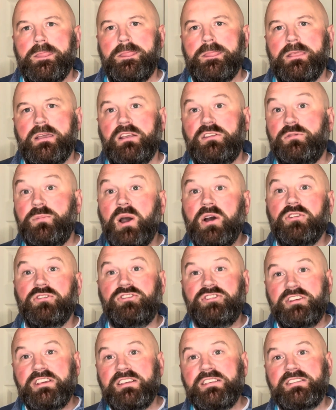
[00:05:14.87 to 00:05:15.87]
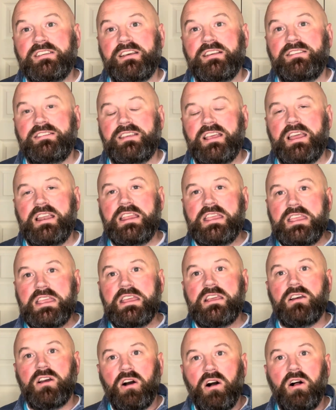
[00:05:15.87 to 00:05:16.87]
It's about Jesus. And
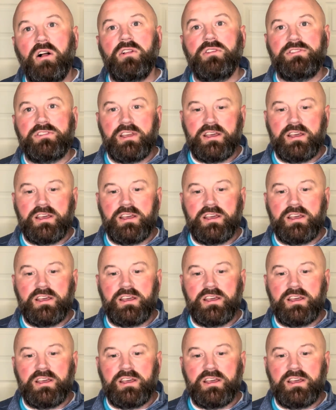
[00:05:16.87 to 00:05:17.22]
he calls